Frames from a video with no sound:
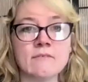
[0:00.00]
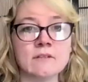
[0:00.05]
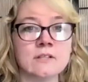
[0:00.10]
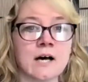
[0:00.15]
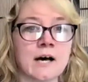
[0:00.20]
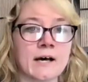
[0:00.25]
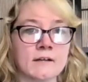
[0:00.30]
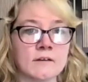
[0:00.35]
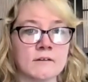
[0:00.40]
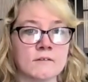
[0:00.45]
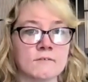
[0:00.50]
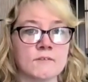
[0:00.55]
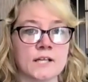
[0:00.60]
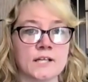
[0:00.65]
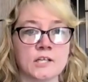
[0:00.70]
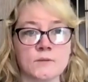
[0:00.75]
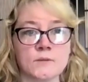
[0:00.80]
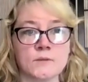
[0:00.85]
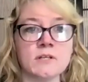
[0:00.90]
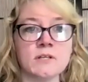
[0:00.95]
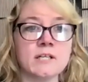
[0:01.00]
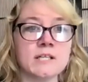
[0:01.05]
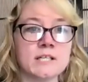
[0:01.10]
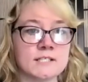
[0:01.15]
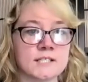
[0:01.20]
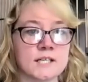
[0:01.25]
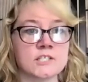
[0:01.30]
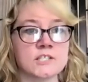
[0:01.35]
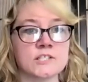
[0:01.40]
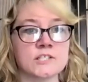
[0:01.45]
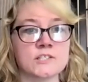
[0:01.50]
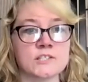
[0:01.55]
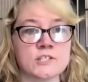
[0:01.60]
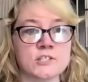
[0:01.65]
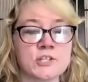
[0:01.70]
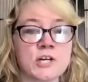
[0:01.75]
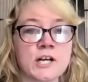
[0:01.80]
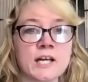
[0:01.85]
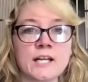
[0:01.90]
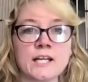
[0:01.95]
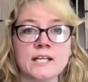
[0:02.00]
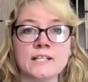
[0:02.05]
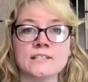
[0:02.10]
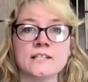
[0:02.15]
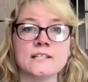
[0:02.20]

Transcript: lot of like community sessions and trainings.